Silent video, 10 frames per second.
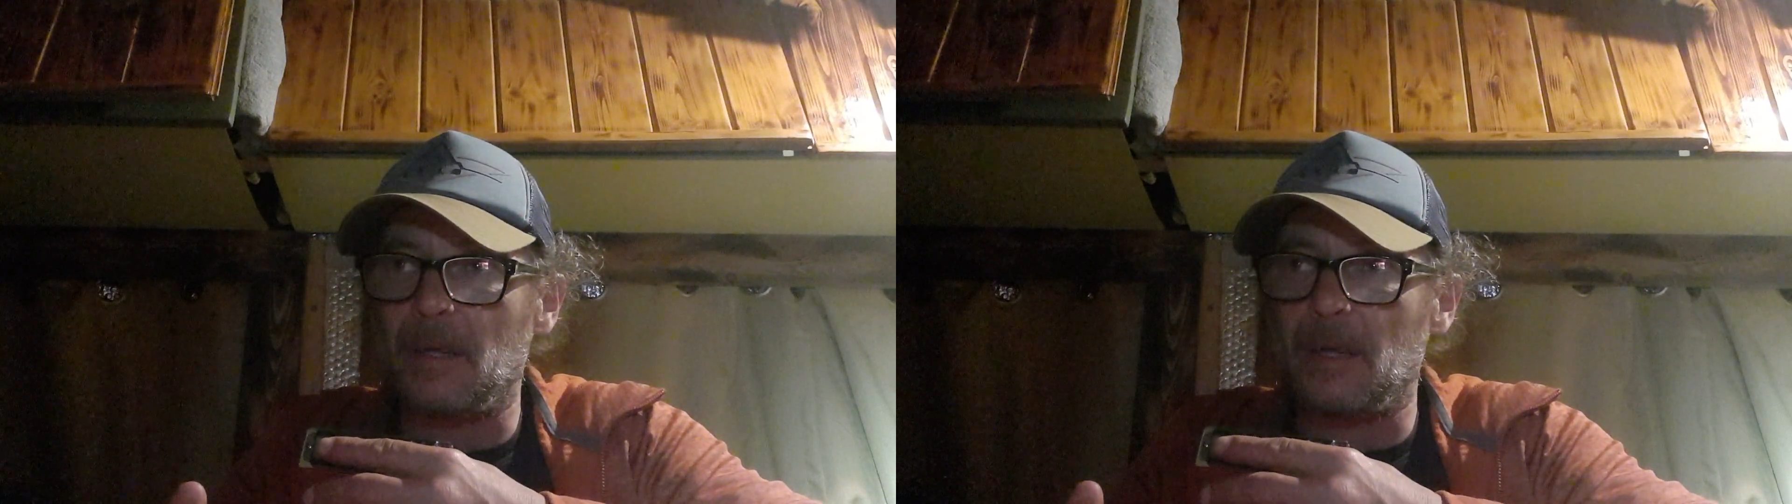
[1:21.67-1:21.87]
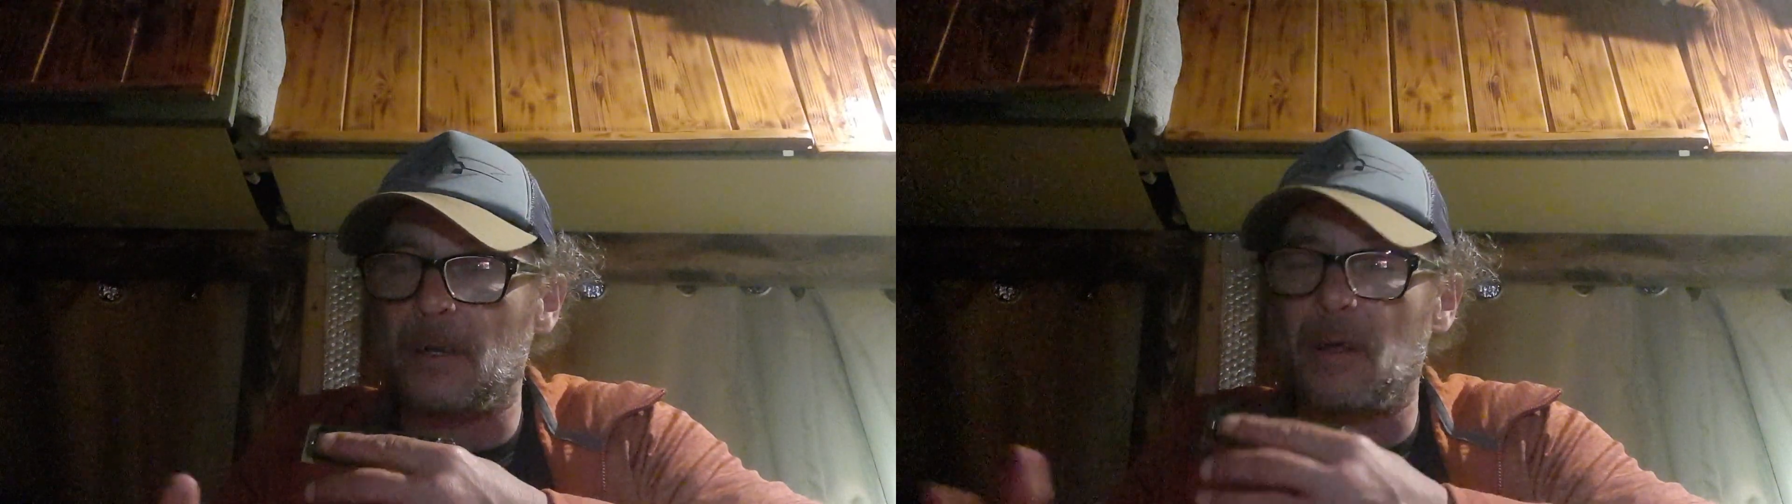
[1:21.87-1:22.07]

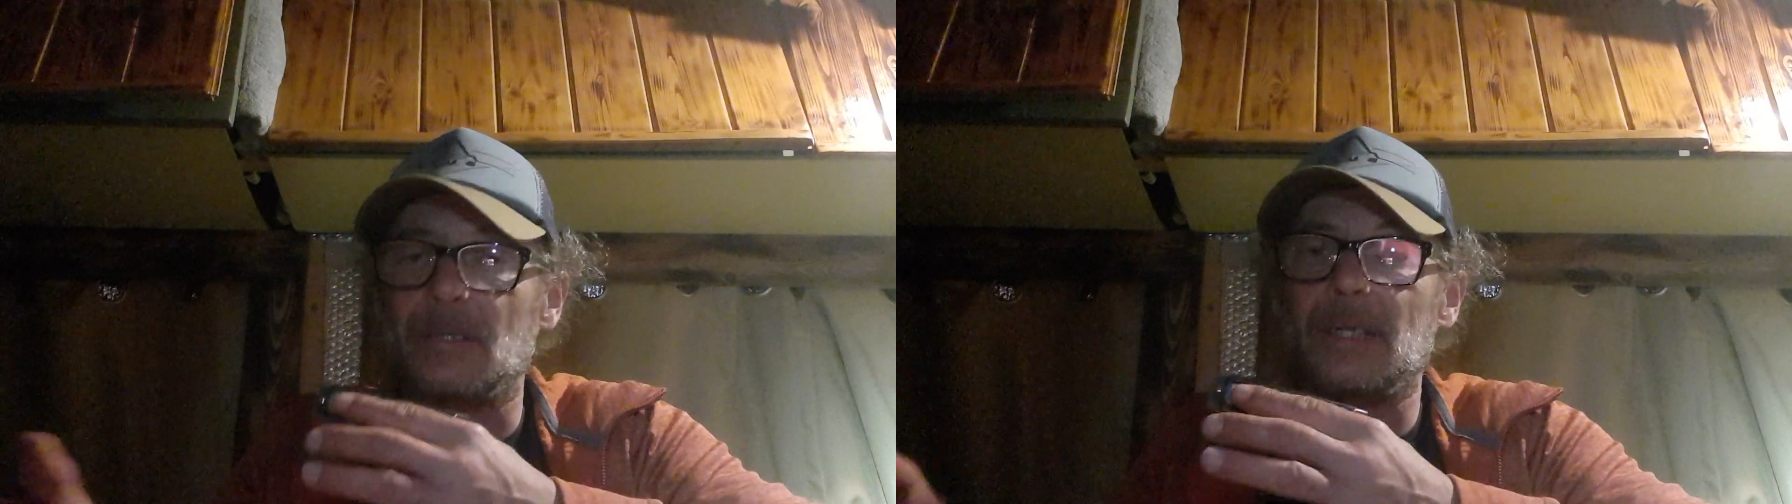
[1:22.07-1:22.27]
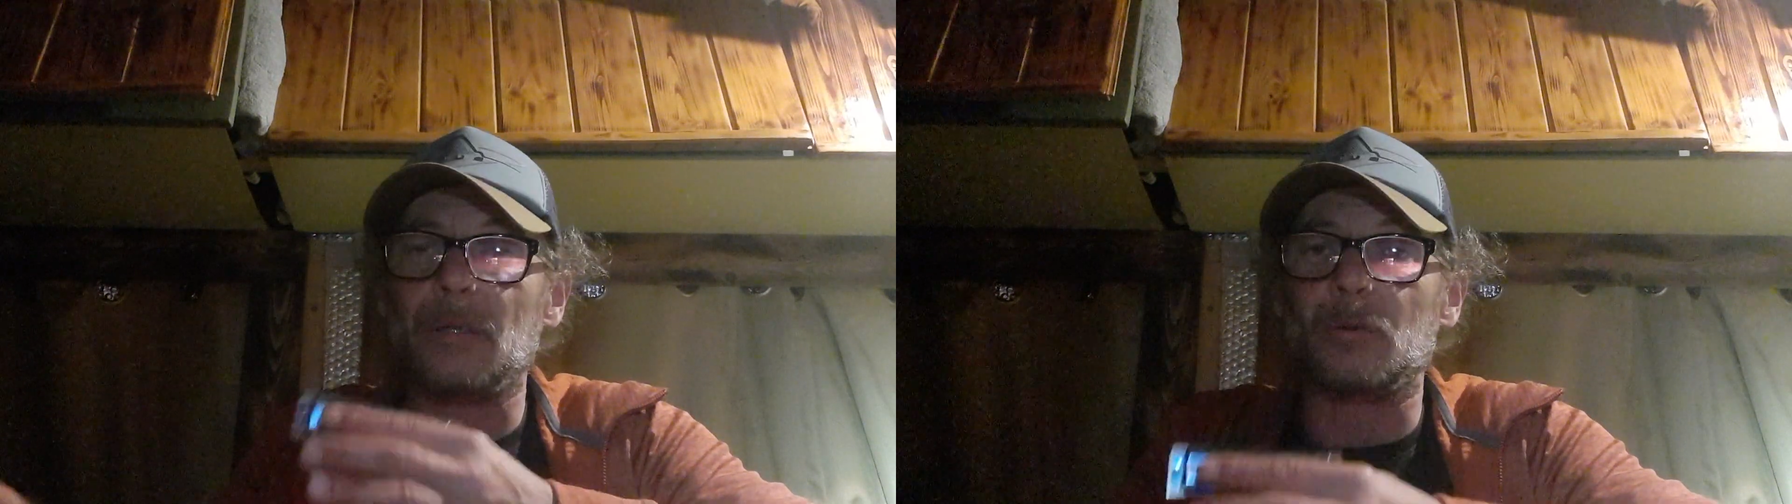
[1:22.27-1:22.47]
a
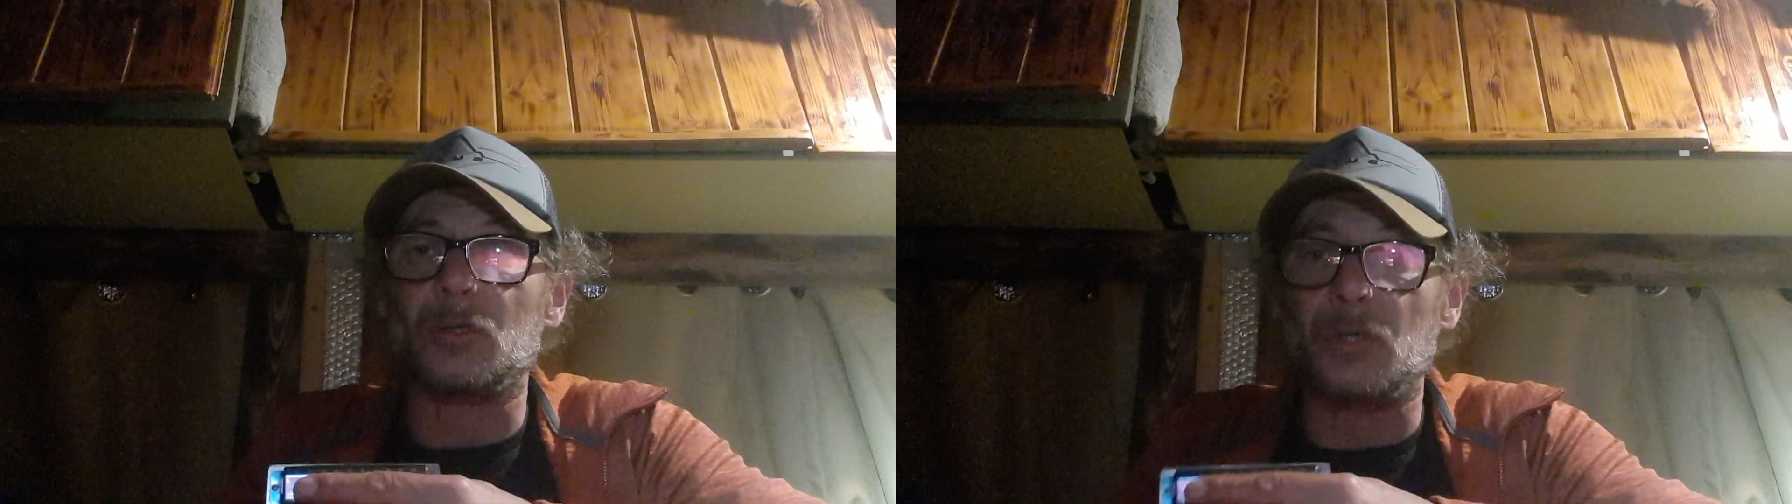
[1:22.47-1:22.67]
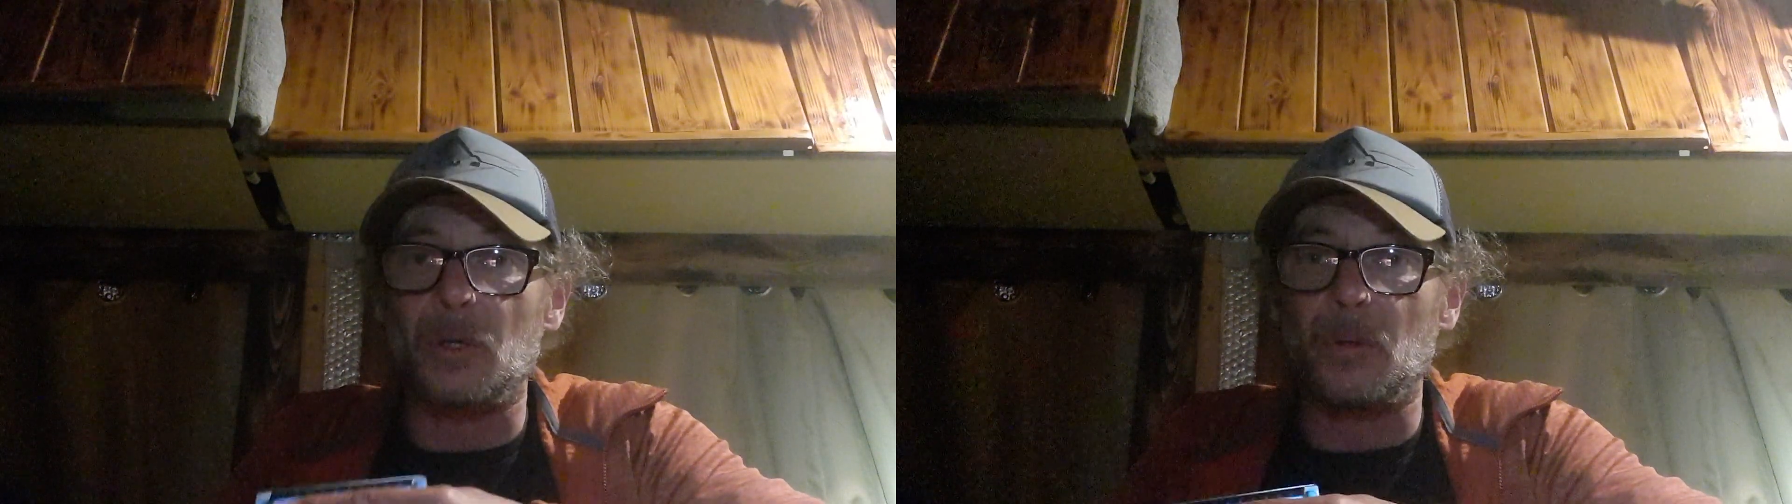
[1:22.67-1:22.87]
nice little
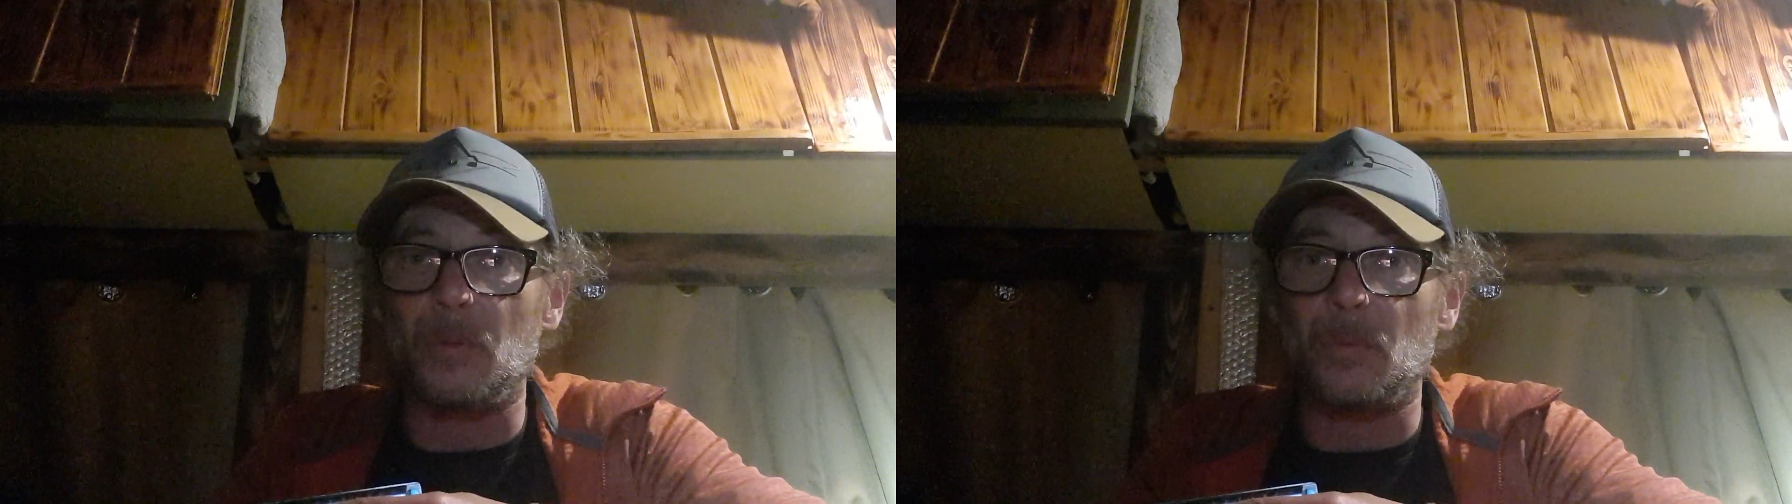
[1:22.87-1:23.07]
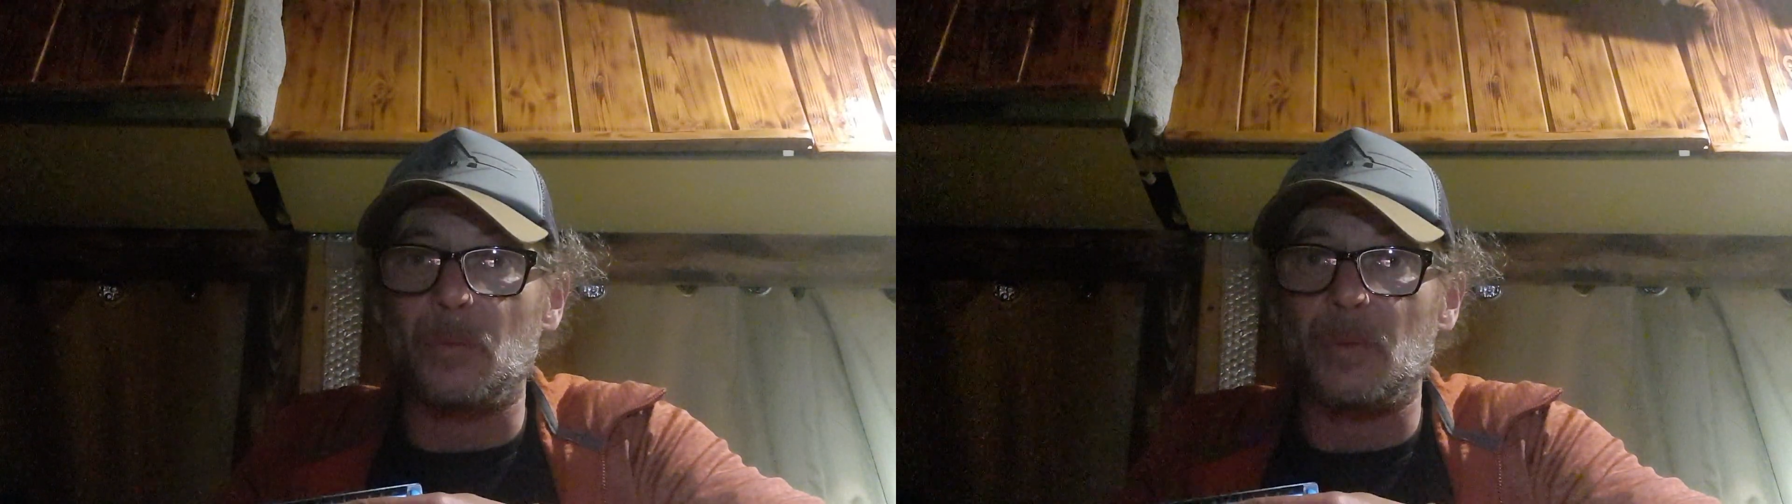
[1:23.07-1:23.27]
tune